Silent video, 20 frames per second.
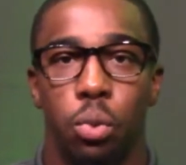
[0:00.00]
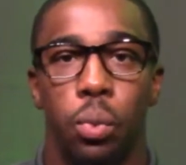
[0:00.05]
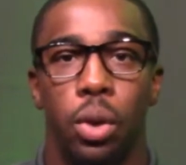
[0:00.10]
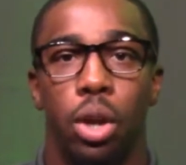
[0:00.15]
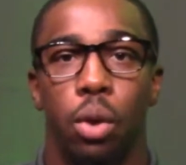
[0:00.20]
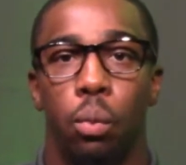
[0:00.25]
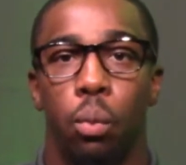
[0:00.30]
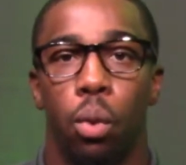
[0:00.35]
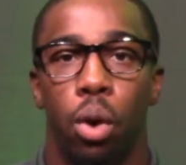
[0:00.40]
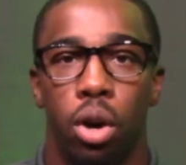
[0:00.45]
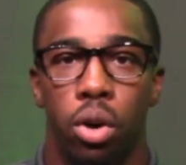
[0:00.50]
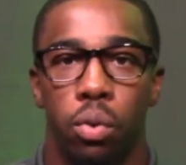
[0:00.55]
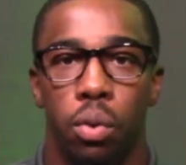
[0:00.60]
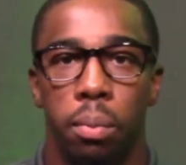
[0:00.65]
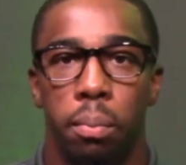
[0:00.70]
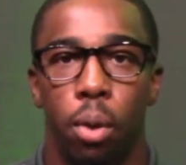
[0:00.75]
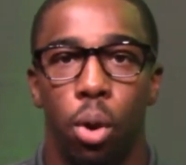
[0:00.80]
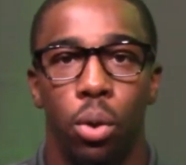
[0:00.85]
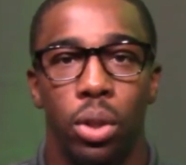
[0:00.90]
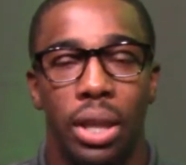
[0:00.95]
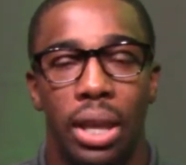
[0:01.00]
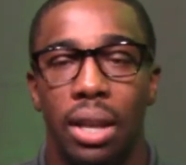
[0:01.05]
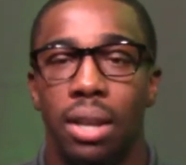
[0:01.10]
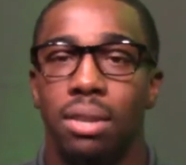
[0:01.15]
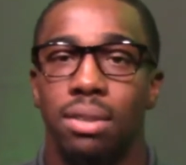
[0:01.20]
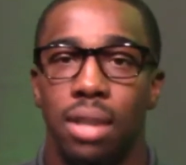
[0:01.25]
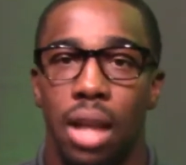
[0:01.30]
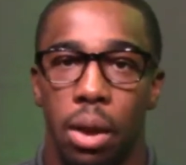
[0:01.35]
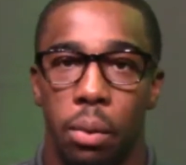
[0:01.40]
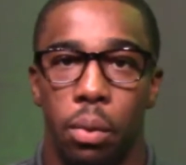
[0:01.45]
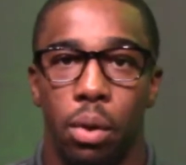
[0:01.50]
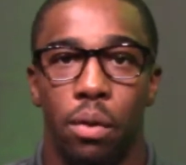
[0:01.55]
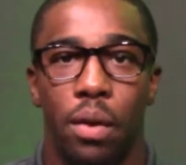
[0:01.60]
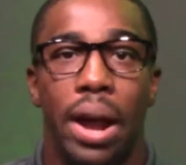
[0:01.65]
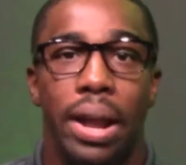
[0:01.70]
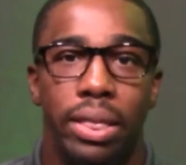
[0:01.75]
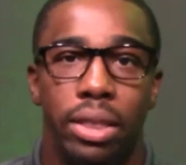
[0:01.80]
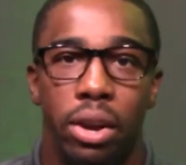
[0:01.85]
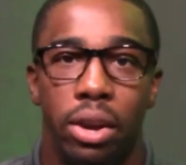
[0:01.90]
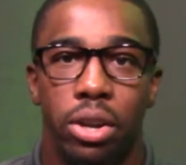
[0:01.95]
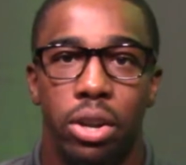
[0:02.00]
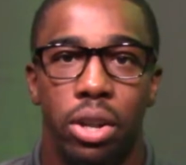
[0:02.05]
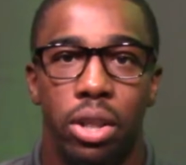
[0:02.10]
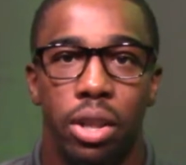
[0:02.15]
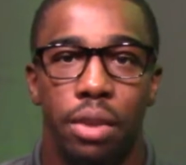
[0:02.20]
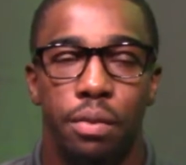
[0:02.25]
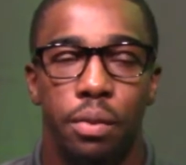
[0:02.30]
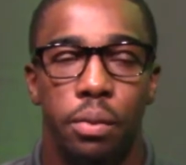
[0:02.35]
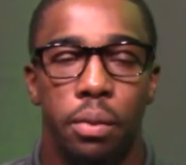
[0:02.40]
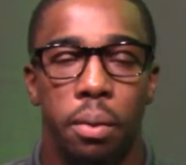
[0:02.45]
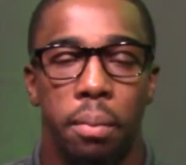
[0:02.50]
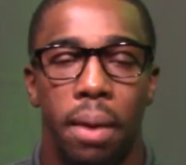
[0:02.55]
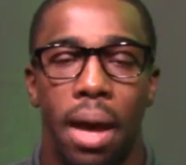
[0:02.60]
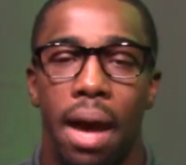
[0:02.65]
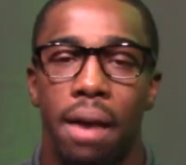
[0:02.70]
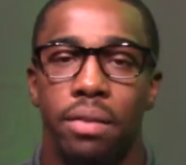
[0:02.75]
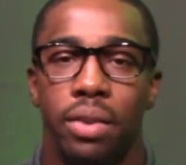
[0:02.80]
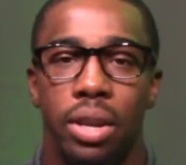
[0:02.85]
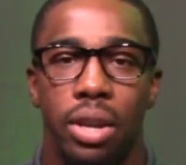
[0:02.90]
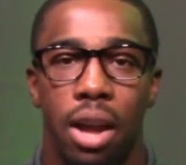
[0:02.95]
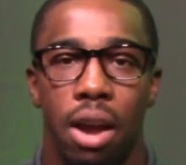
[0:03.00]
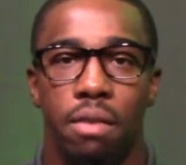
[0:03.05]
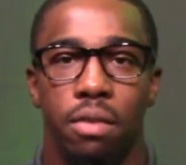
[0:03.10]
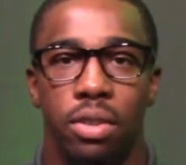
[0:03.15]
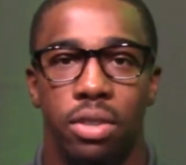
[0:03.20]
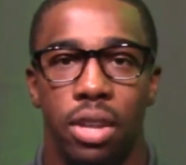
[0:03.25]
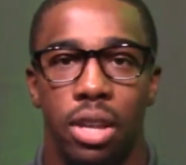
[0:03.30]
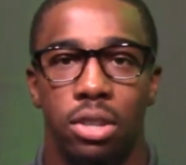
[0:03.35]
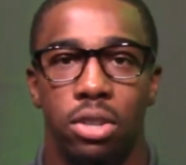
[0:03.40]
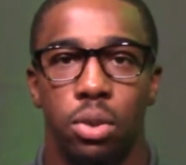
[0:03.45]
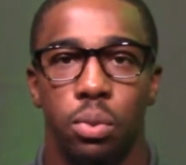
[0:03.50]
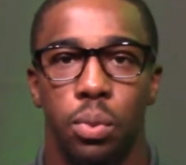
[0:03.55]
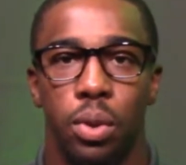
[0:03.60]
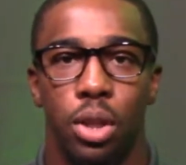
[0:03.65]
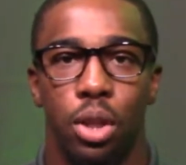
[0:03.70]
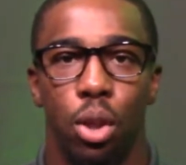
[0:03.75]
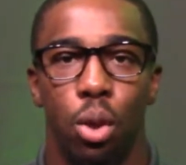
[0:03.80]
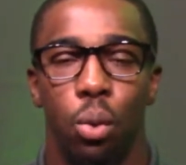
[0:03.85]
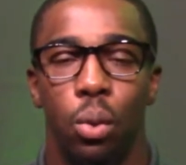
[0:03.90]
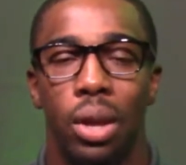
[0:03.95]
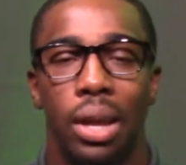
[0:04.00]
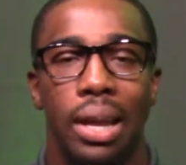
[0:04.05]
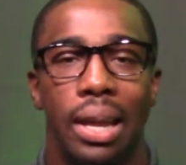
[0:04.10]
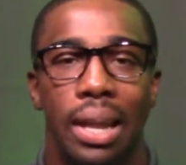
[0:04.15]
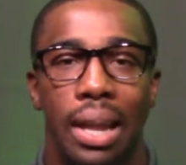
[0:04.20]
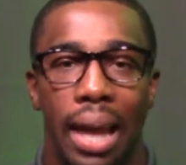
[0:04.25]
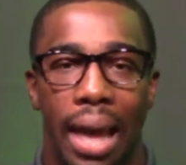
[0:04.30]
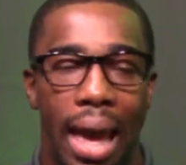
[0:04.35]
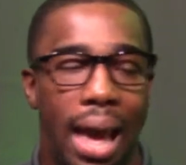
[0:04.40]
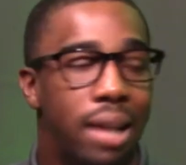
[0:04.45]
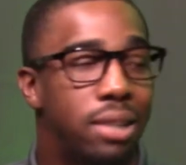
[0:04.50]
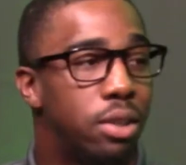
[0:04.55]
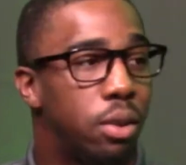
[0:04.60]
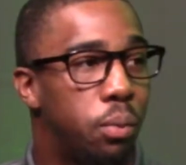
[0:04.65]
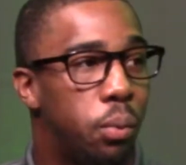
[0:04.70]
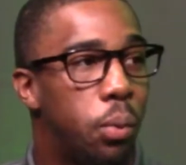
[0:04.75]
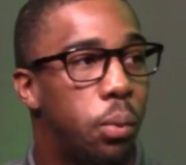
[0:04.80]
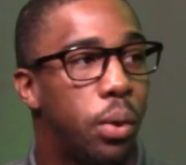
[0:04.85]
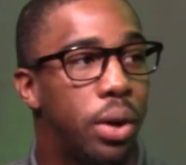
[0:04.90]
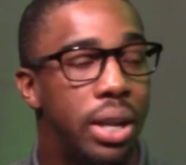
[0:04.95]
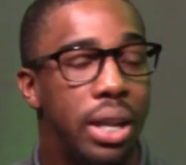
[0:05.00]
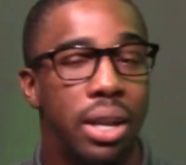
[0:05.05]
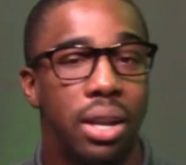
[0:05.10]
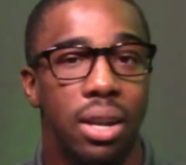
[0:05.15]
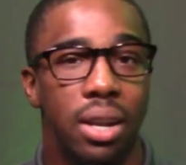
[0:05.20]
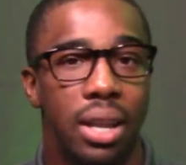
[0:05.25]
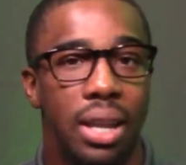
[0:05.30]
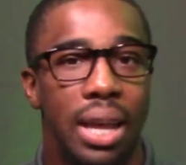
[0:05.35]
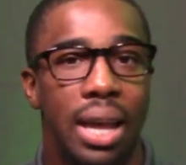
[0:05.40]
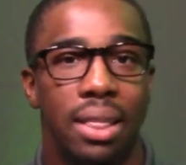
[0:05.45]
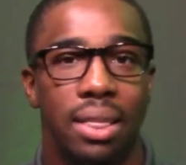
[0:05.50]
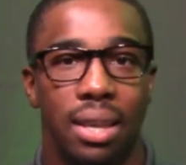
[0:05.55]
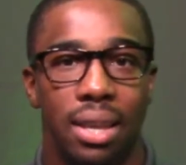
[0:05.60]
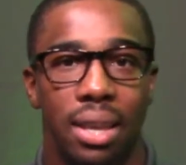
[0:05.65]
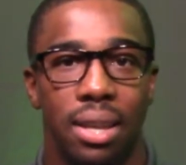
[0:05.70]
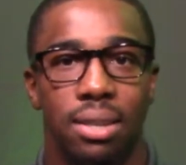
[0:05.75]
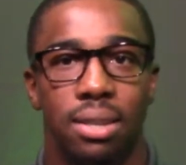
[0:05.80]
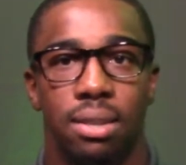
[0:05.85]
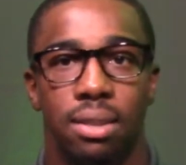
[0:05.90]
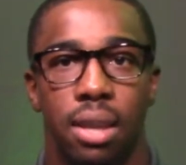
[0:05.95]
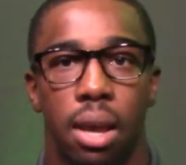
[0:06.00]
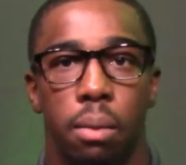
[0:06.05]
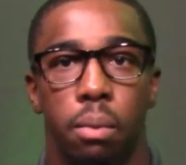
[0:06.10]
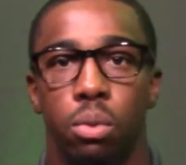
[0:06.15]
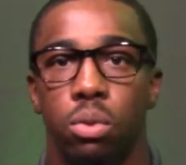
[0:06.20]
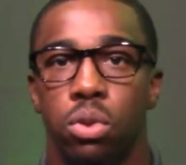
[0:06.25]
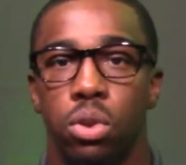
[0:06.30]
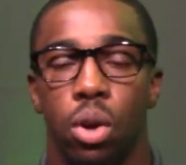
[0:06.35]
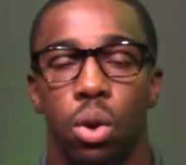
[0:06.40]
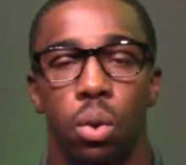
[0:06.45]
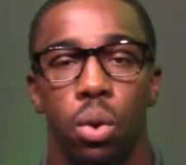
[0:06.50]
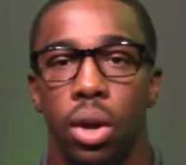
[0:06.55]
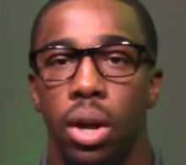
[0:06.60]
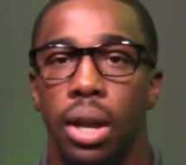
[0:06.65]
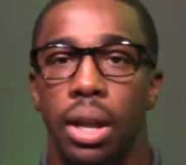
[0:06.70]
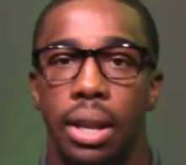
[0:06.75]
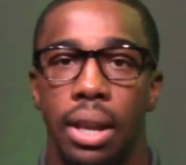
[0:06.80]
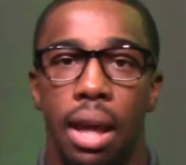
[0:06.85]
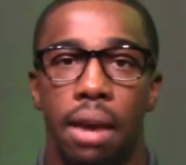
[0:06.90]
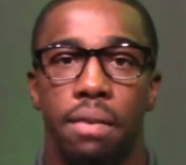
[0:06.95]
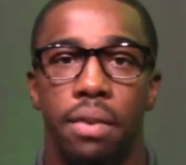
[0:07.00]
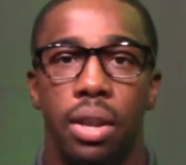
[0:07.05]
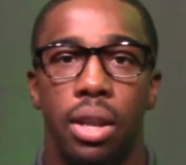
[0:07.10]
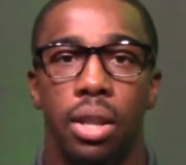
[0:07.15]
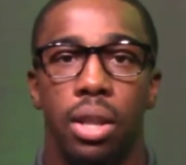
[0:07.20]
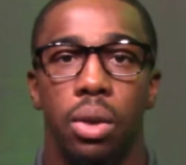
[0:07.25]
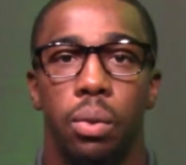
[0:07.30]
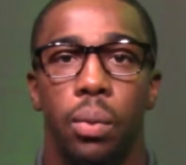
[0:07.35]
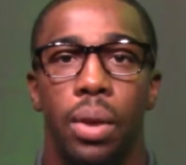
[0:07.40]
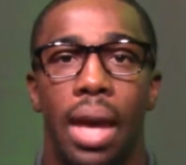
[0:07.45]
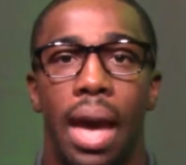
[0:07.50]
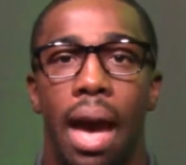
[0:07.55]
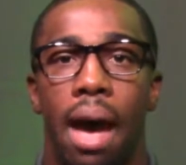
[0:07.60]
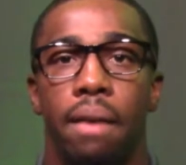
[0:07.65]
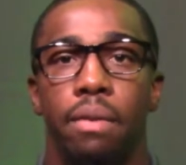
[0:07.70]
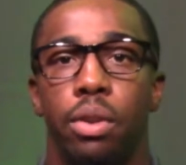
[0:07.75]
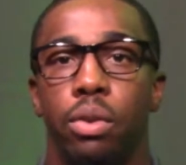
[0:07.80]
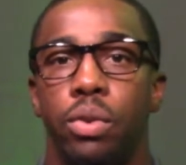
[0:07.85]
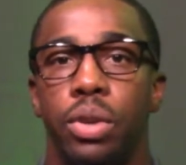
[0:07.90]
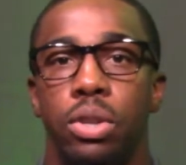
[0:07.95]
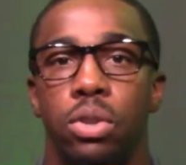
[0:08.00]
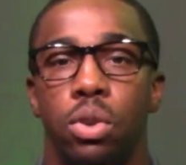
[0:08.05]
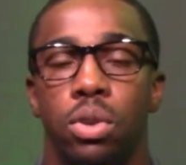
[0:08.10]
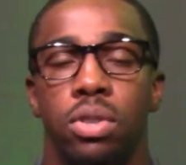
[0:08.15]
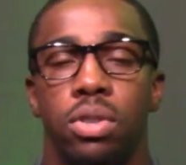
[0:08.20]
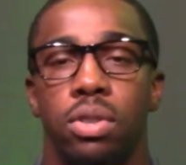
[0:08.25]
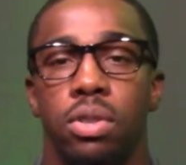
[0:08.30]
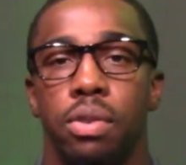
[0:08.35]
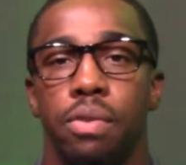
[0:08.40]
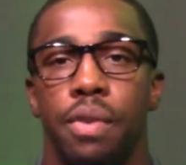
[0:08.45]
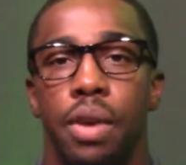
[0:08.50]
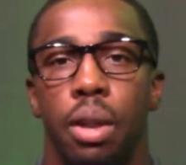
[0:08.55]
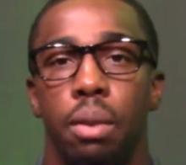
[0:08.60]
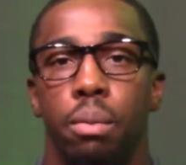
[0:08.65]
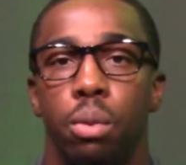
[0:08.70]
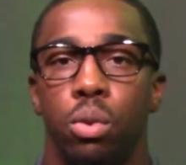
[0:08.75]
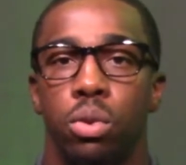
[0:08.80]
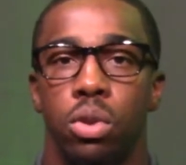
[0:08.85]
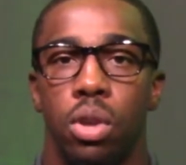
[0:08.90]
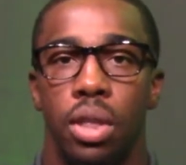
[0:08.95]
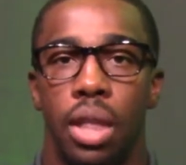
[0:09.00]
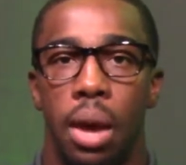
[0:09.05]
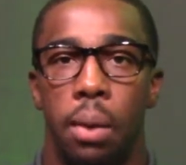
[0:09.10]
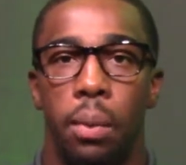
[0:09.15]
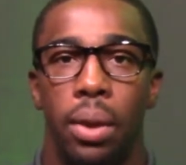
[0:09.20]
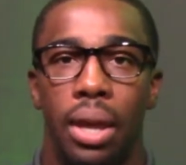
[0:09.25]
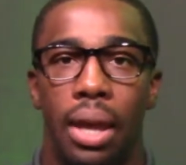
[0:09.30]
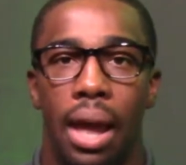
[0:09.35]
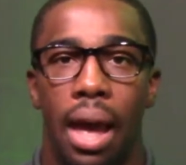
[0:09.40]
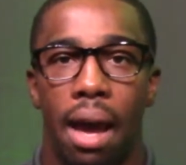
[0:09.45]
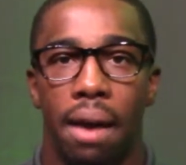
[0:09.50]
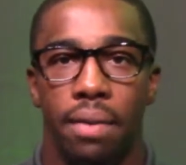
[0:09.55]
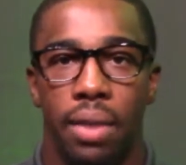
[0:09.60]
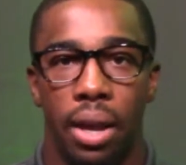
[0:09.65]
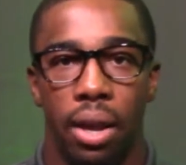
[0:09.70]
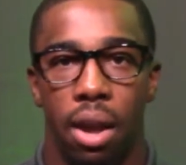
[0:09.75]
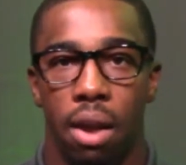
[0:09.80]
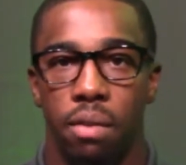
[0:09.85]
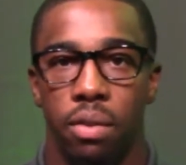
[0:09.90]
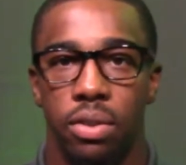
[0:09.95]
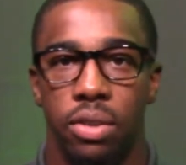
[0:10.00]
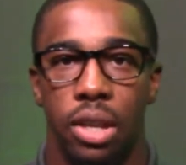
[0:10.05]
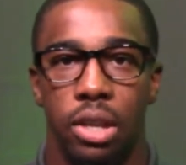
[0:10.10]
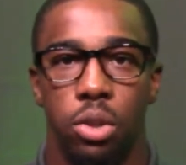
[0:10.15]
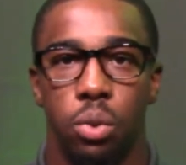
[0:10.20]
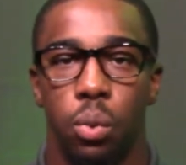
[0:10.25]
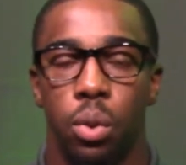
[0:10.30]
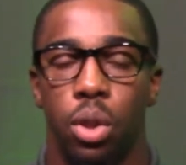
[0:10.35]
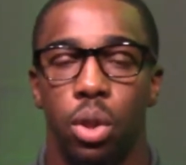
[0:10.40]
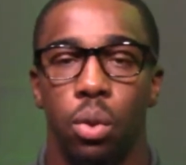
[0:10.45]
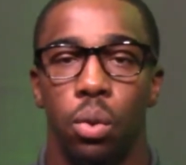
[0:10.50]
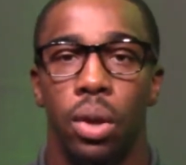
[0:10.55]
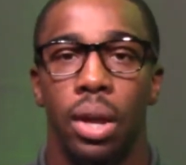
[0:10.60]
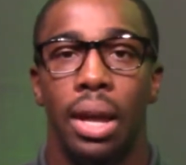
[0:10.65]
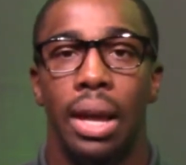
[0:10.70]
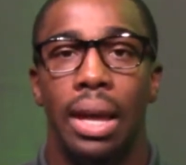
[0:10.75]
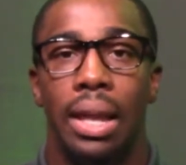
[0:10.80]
We can work remotely, and it's like we're right there in your living room having a conversation with you, as if we were knee to knee at the kitchen table. So definitely we have the resources available so that we can have that conversation with you.